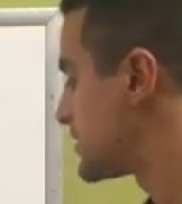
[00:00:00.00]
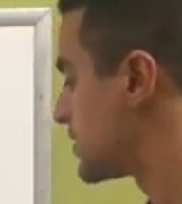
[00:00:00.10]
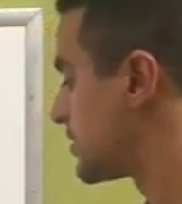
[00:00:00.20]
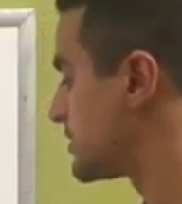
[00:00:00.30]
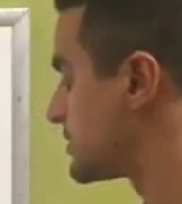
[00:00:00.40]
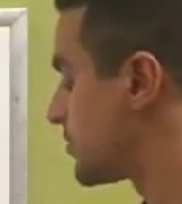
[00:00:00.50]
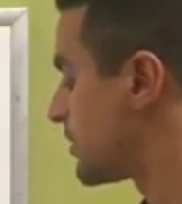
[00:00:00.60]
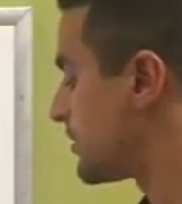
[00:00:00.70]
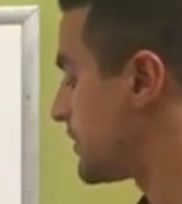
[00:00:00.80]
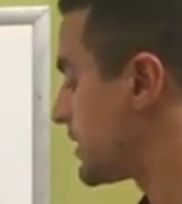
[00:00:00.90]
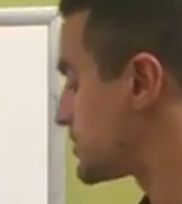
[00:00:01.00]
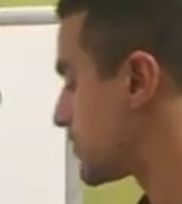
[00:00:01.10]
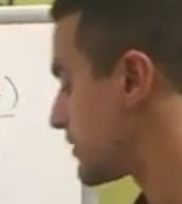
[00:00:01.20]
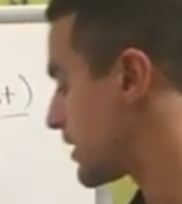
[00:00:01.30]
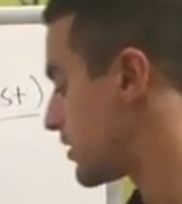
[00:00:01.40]
So you still want to make
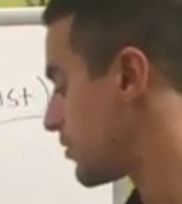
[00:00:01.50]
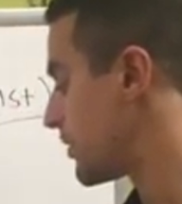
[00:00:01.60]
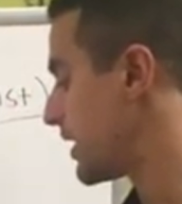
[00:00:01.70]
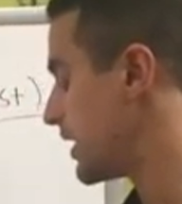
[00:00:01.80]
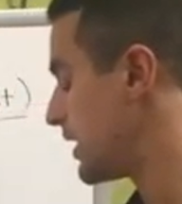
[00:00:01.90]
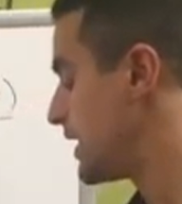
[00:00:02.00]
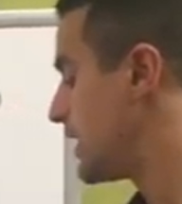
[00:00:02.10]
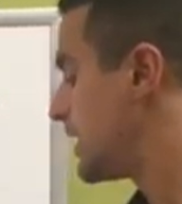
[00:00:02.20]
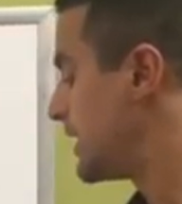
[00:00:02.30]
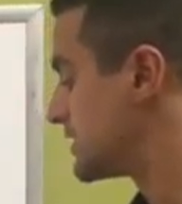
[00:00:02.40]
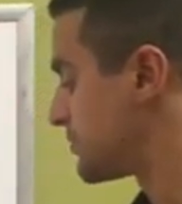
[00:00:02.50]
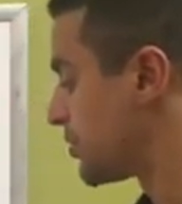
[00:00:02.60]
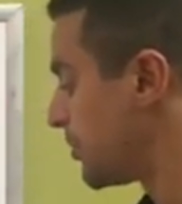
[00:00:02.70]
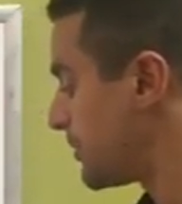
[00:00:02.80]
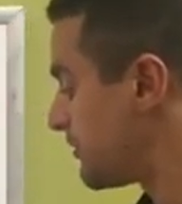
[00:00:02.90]
sure that your weight is
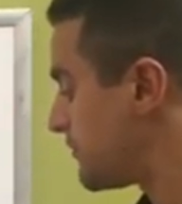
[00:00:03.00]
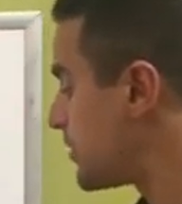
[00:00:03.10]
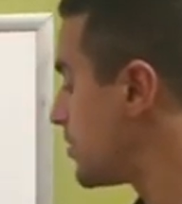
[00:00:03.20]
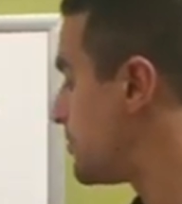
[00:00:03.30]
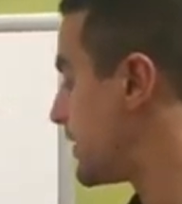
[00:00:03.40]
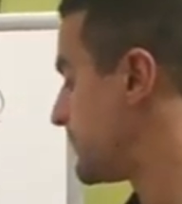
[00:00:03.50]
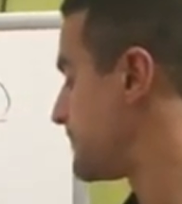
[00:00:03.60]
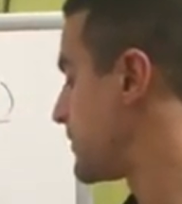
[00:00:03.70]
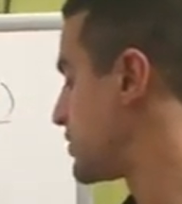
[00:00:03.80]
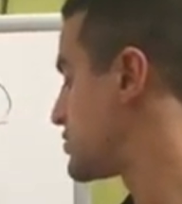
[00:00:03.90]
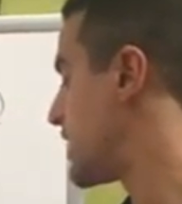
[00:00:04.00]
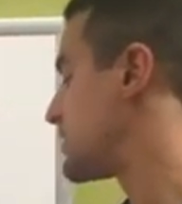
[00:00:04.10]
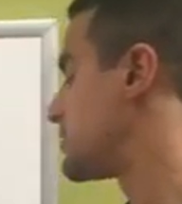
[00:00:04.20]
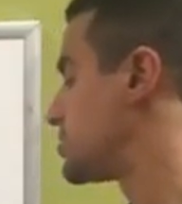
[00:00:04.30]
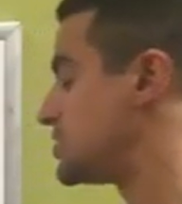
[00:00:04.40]
appropriate for you, but you're
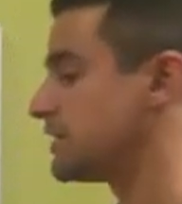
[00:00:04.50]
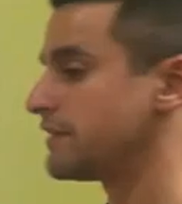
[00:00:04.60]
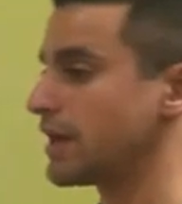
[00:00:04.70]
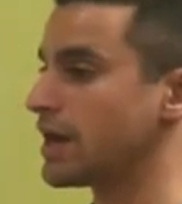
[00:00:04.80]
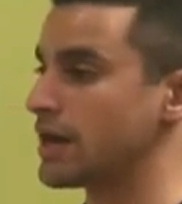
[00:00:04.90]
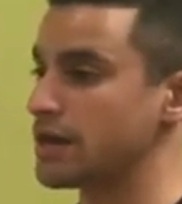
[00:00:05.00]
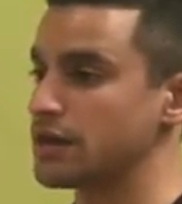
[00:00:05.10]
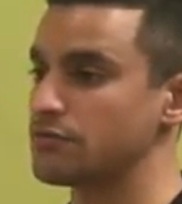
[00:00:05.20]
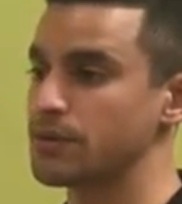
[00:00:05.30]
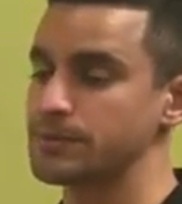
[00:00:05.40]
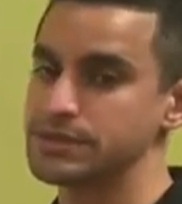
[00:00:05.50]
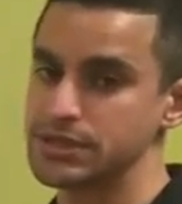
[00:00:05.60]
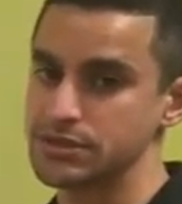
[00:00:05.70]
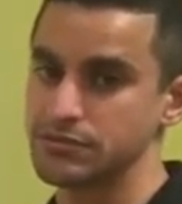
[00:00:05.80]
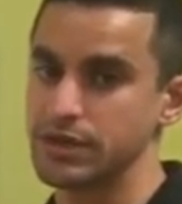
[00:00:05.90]
trying to achieve a high
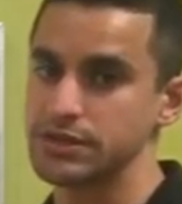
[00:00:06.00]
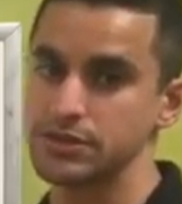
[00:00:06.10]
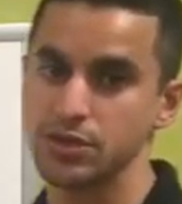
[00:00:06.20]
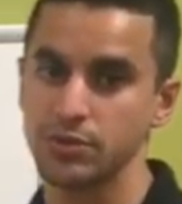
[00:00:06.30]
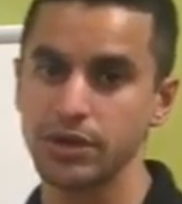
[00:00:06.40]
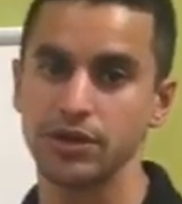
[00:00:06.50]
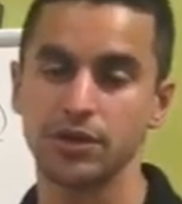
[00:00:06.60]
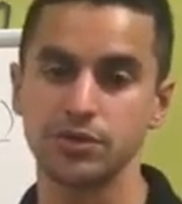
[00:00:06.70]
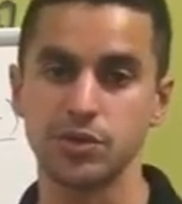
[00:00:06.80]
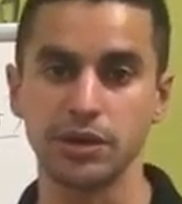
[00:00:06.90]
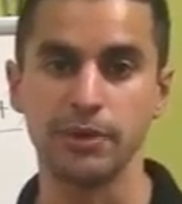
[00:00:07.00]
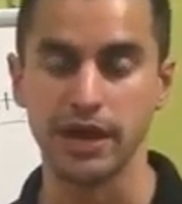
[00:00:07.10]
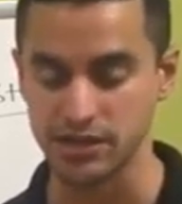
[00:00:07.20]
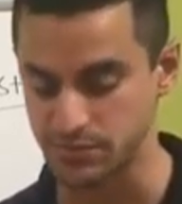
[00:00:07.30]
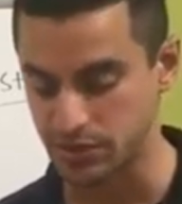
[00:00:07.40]
repetition, right? So you don't want to go 20
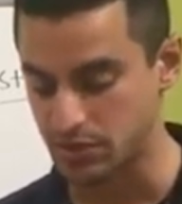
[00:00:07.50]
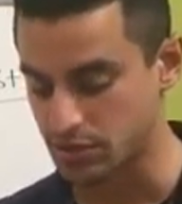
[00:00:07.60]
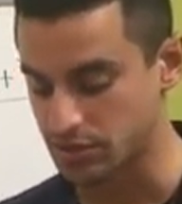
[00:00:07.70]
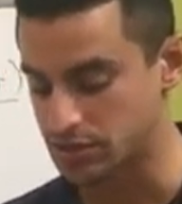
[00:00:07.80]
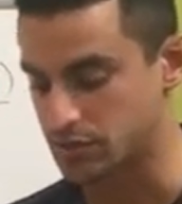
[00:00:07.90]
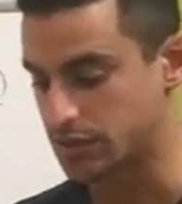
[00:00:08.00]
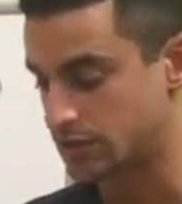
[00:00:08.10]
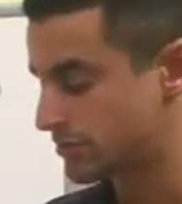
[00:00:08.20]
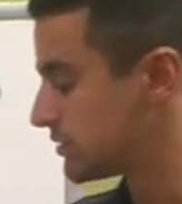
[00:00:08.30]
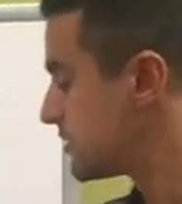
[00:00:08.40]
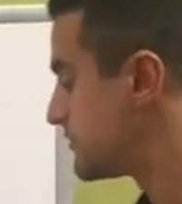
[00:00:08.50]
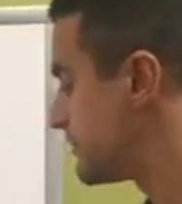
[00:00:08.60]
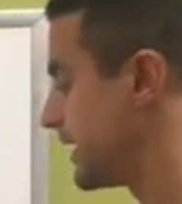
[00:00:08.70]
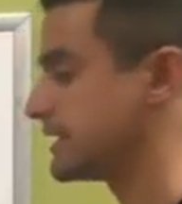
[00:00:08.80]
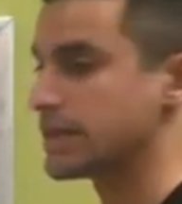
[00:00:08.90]
pounds, but you can only do it
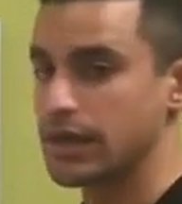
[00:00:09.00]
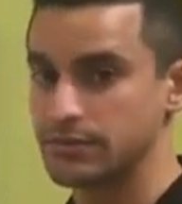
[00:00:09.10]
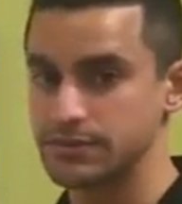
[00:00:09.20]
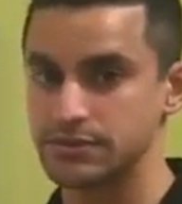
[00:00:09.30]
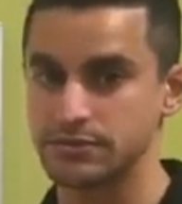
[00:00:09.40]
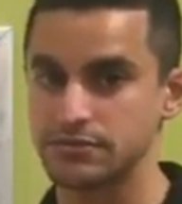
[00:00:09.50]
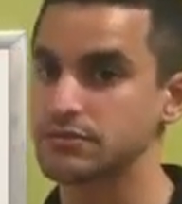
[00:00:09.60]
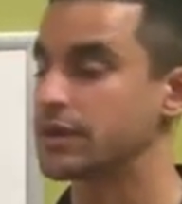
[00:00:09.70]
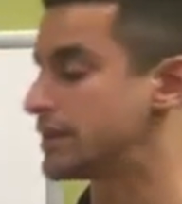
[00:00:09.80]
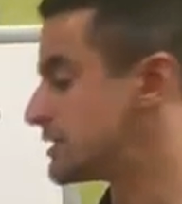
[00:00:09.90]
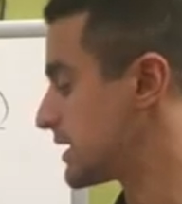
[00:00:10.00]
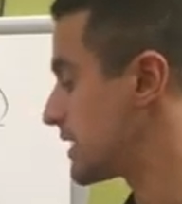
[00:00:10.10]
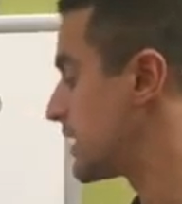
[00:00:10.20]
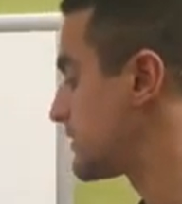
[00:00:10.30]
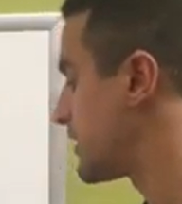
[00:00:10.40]
8 times, right? That's
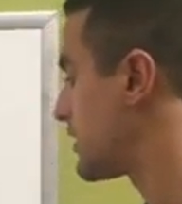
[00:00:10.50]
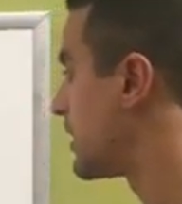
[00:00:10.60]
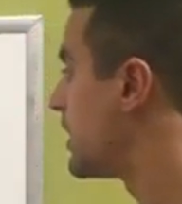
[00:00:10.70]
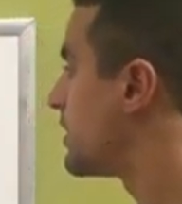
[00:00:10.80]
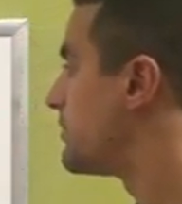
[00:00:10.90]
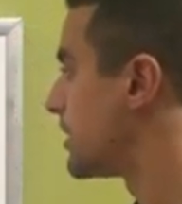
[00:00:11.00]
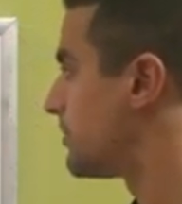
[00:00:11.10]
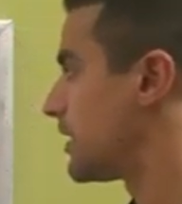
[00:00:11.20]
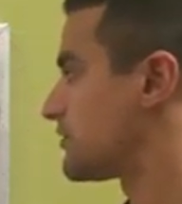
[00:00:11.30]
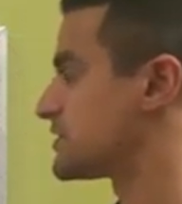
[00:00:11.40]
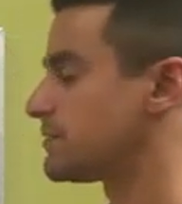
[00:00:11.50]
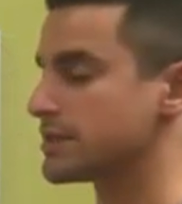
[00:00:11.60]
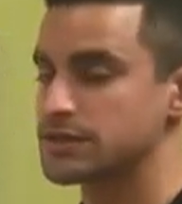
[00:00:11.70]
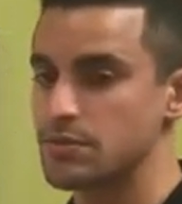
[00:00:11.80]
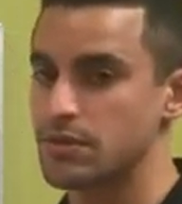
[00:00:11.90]
not going to get that metabolic
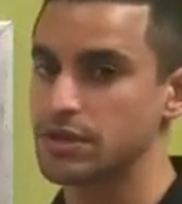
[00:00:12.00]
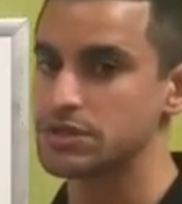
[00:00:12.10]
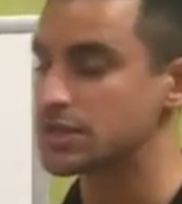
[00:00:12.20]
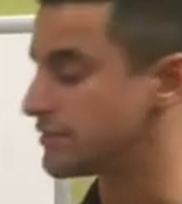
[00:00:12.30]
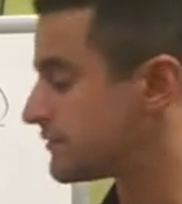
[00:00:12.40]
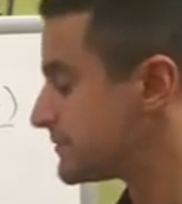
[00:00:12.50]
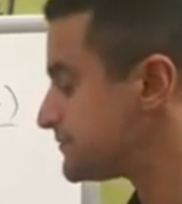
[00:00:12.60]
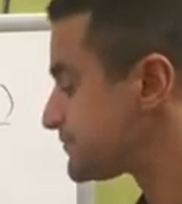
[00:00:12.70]
response that we want to achieve.